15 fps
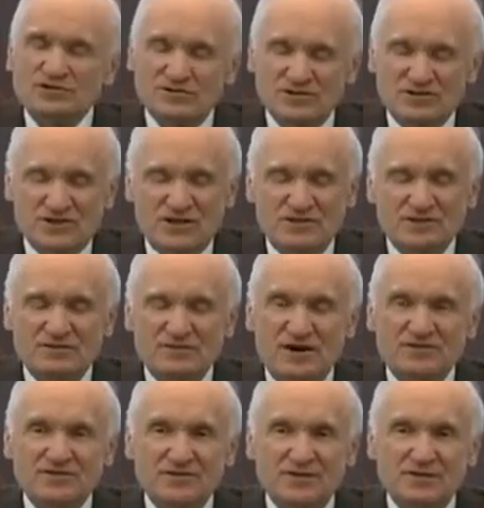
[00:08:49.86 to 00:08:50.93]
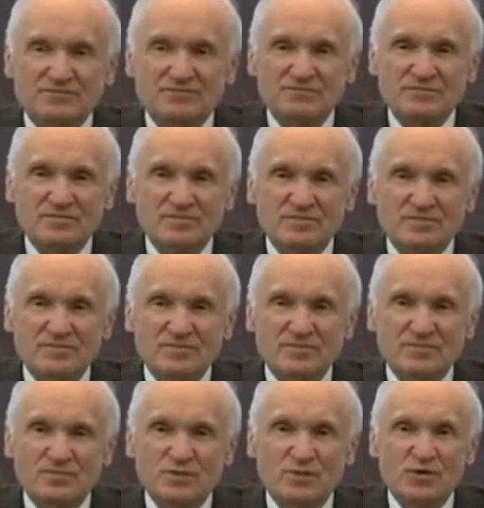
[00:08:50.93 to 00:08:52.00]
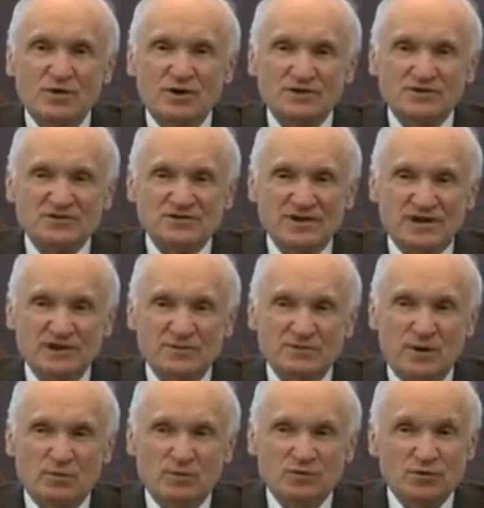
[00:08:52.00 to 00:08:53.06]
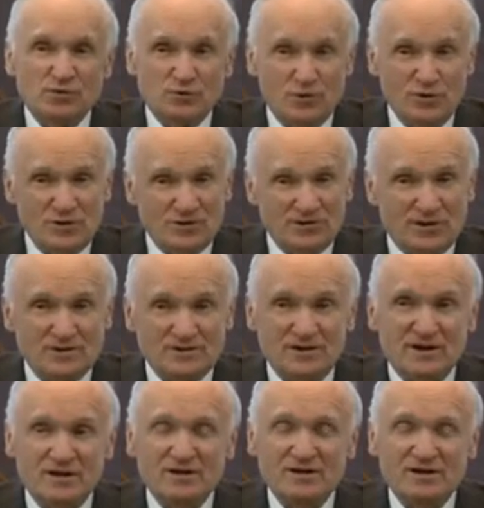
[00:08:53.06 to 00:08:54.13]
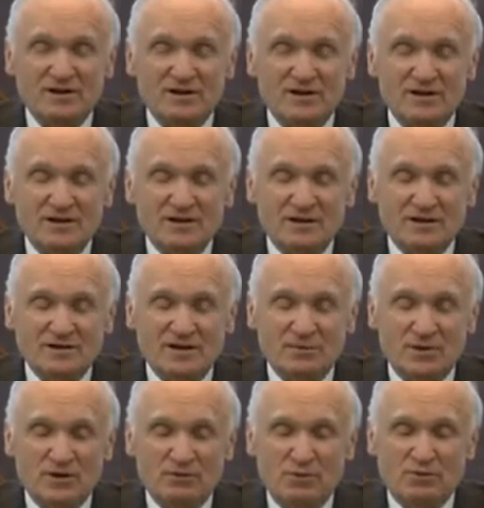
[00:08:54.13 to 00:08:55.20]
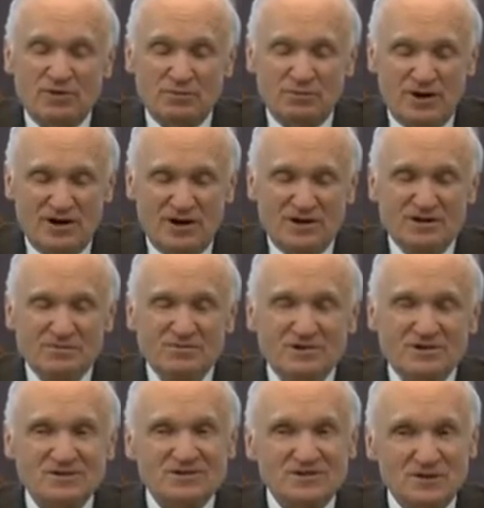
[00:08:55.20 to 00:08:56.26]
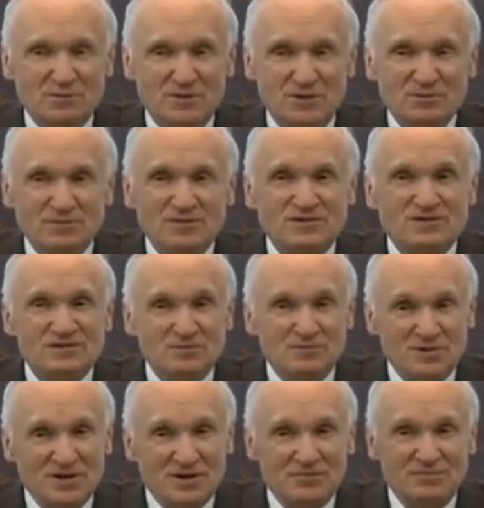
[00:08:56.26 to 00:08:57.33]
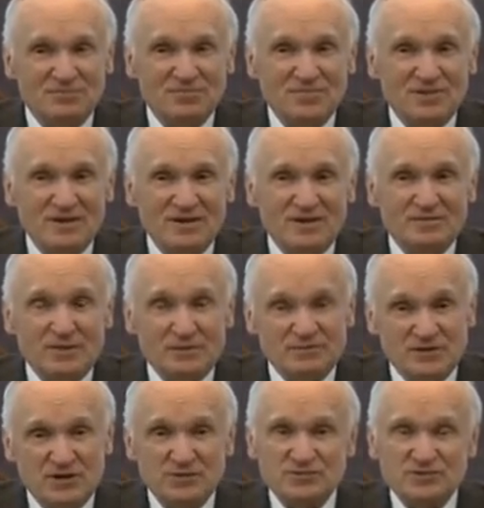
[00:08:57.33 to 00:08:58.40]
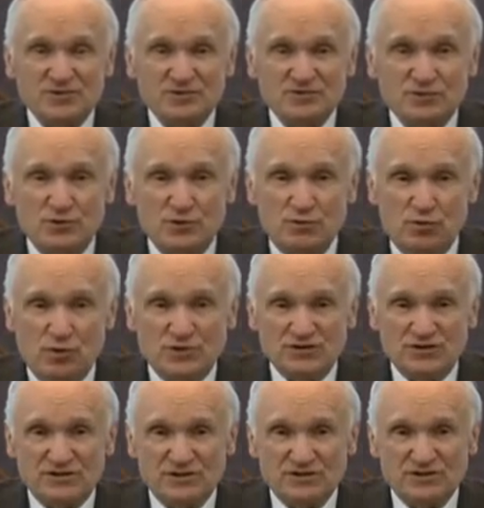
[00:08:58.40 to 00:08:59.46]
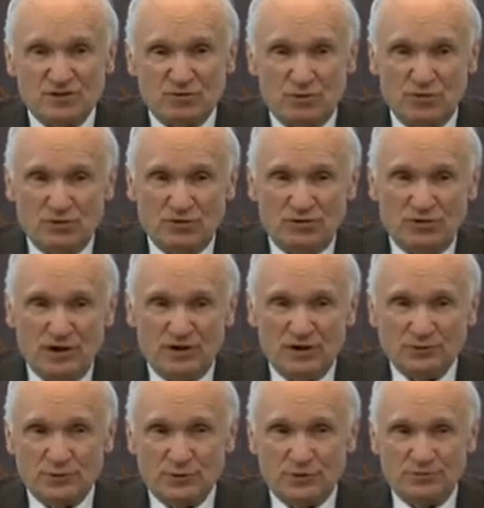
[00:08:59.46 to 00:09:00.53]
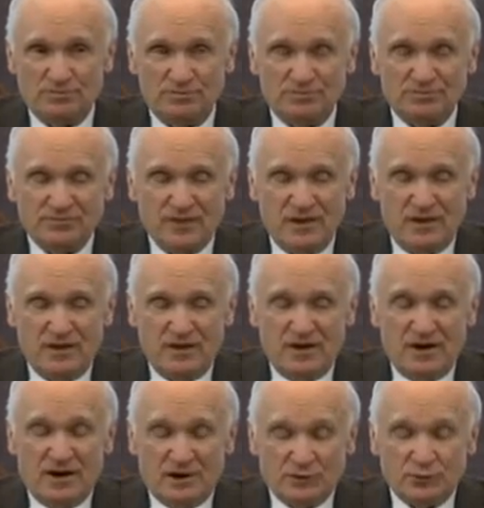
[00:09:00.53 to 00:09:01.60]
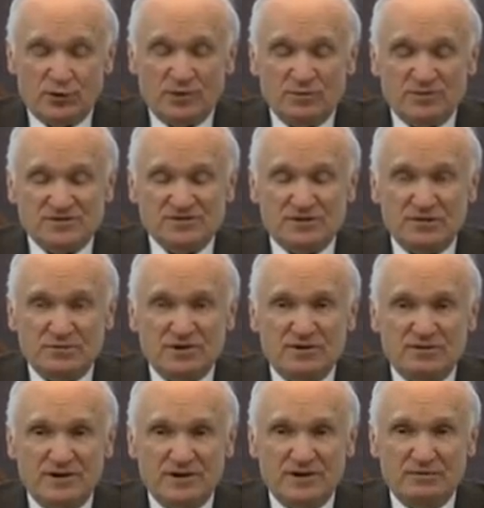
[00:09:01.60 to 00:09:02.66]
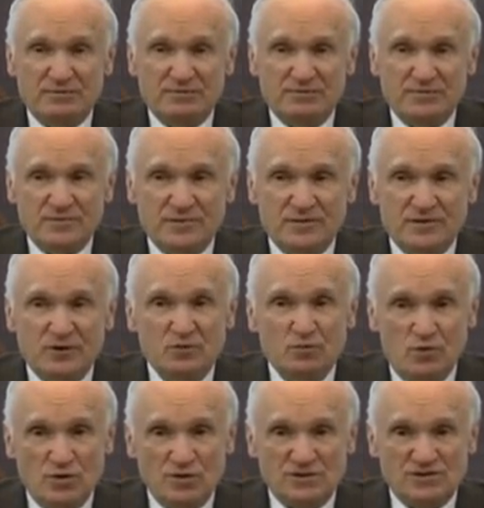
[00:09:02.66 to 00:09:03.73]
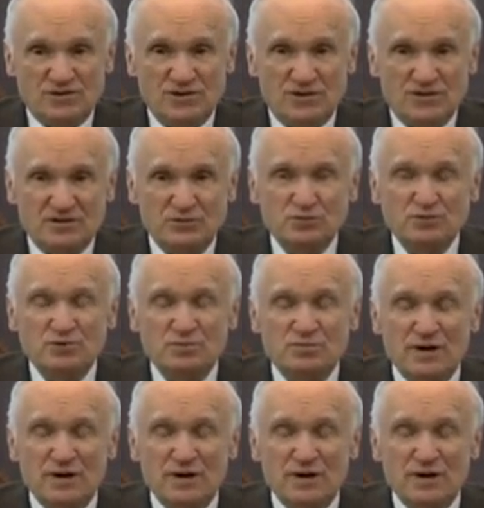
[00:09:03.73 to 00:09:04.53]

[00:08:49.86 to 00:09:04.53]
spiritual life, the knowledge of this law is very important, but it will help you only when you apply this law to yourself. So any of these